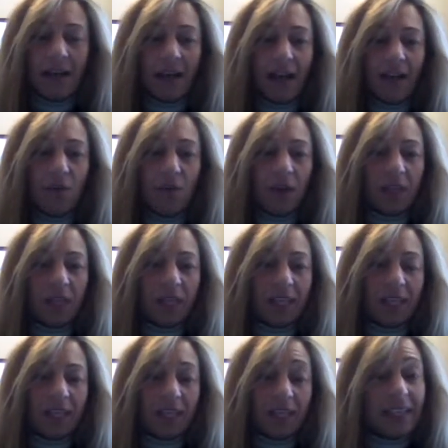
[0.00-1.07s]
One
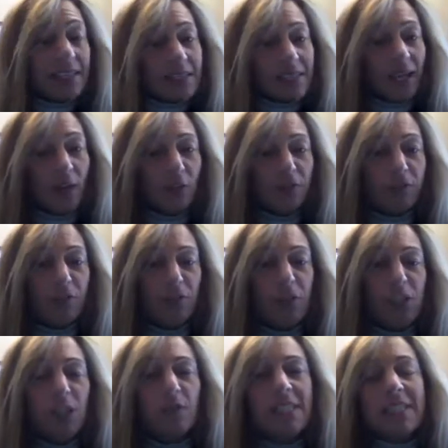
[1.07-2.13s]
thing that is
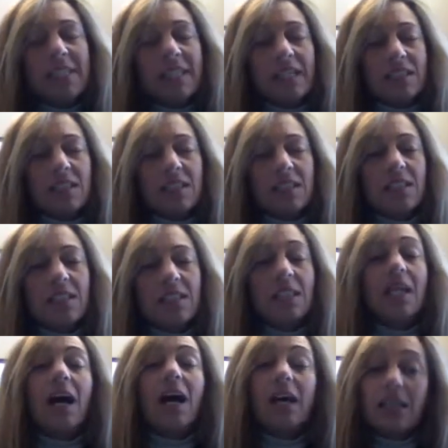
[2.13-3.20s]
helpful too is to get to the
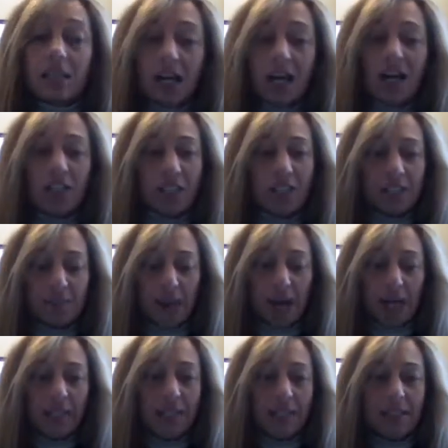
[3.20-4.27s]
unconscious
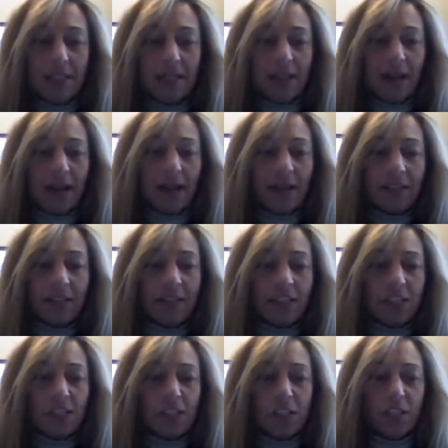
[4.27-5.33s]
mind,
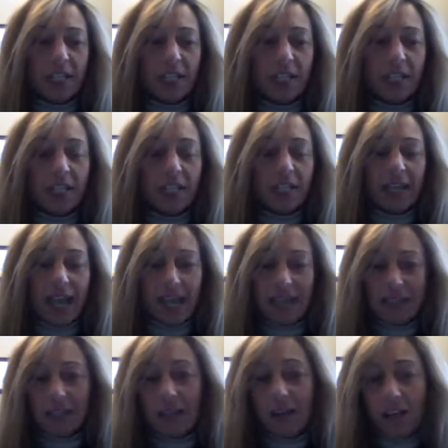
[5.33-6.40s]
not just looking at
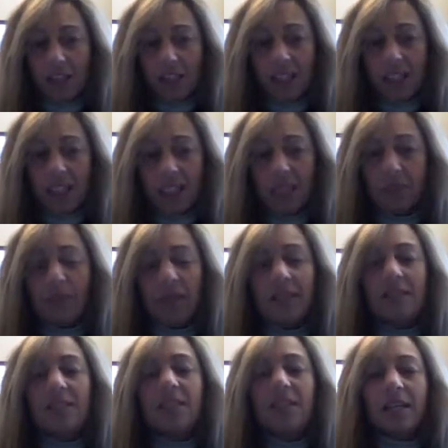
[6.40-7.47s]
it consciously,
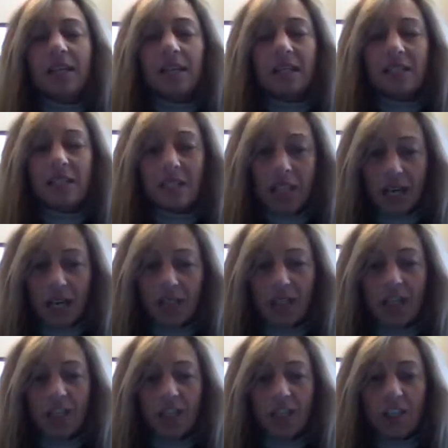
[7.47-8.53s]
but get into the
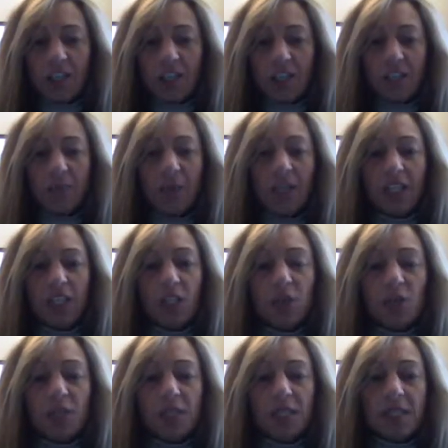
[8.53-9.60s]
unconscious mind
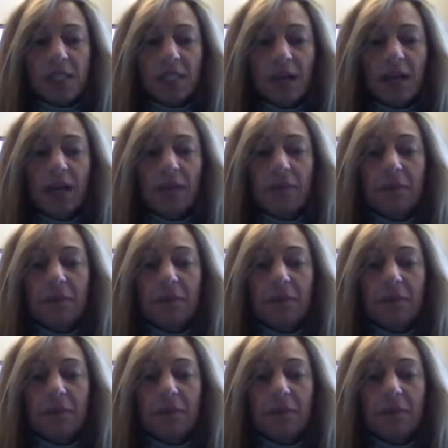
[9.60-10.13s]
using